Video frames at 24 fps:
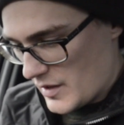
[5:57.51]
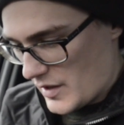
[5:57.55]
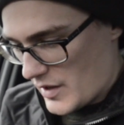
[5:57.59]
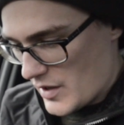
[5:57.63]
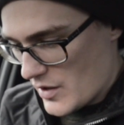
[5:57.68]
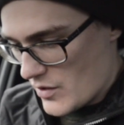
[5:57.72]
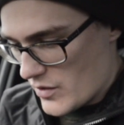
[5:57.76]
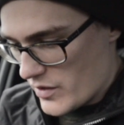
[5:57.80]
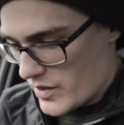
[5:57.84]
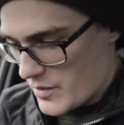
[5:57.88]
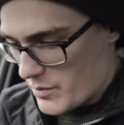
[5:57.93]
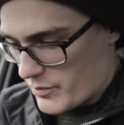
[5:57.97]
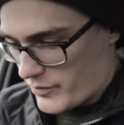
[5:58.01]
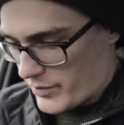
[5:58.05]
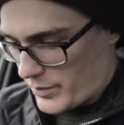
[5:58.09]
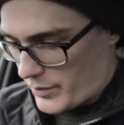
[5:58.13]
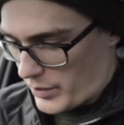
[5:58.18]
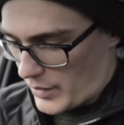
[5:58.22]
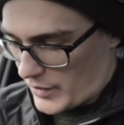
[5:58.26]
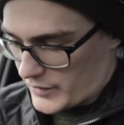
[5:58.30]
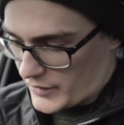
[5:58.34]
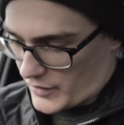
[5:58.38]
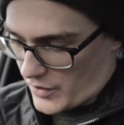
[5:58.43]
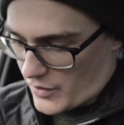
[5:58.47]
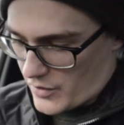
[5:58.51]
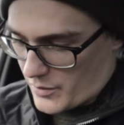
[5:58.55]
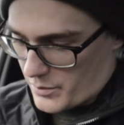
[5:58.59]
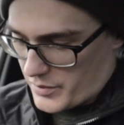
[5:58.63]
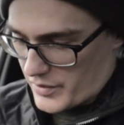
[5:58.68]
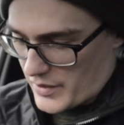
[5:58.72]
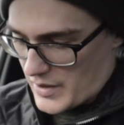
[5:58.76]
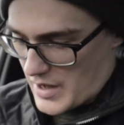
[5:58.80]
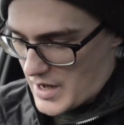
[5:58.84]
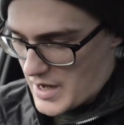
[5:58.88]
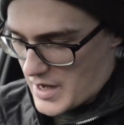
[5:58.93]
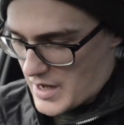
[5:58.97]
go on the top
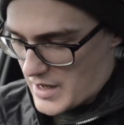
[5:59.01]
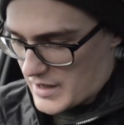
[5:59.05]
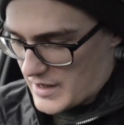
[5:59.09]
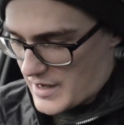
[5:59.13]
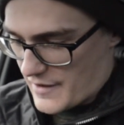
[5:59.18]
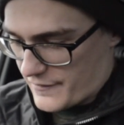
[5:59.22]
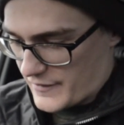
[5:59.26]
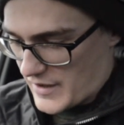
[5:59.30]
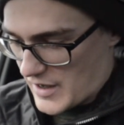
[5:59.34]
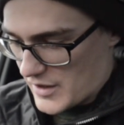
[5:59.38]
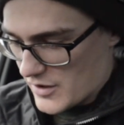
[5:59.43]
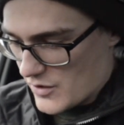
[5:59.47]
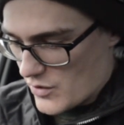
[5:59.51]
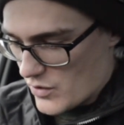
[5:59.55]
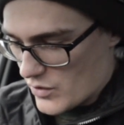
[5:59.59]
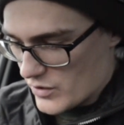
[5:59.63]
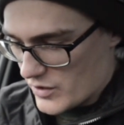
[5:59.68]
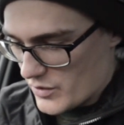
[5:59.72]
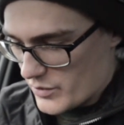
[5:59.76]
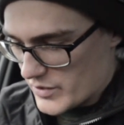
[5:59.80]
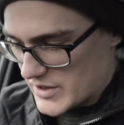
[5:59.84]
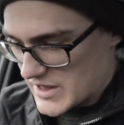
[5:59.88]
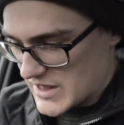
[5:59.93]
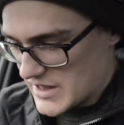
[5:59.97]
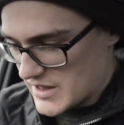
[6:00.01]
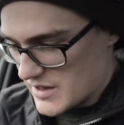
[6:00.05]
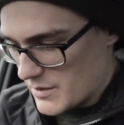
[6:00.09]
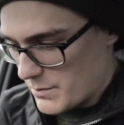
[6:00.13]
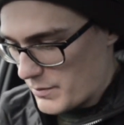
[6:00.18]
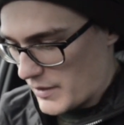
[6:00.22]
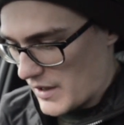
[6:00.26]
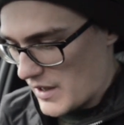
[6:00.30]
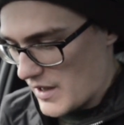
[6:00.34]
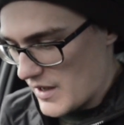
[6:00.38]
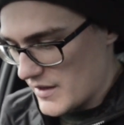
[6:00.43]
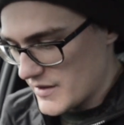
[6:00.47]
left hand corner, which is the
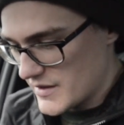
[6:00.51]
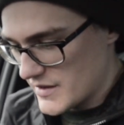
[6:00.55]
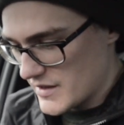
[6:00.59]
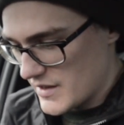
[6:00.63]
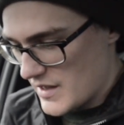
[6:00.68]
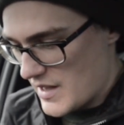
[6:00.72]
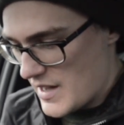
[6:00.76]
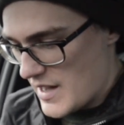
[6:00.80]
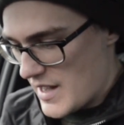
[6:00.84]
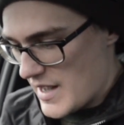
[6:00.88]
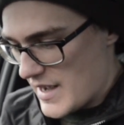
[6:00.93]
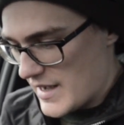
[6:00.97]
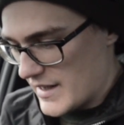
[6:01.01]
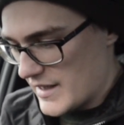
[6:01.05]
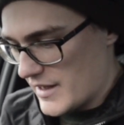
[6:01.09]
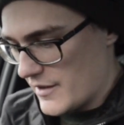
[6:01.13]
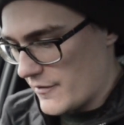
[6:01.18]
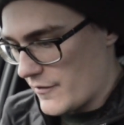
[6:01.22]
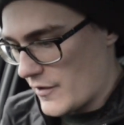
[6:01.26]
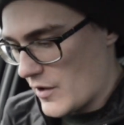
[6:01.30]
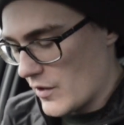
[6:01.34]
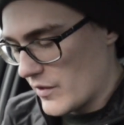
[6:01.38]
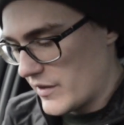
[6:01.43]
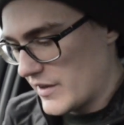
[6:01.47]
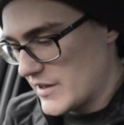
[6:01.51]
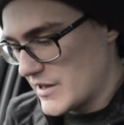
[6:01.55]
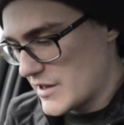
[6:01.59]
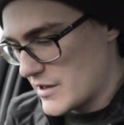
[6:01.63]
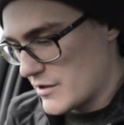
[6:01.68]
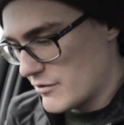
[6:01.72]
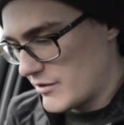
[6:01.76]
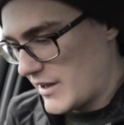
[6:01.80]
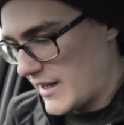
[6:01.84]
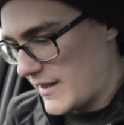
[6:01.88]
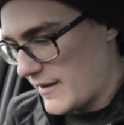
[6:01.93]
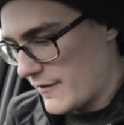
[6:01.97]
plus, and then you've got these
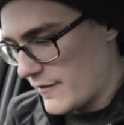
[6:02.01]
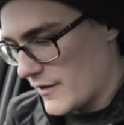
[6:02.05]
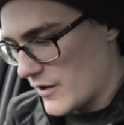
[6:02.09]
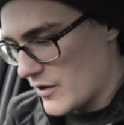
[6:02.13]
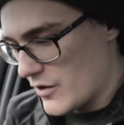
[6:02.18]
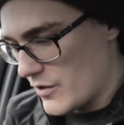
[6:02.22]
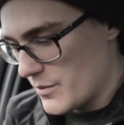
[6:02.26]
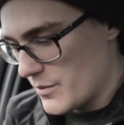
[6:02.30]
three different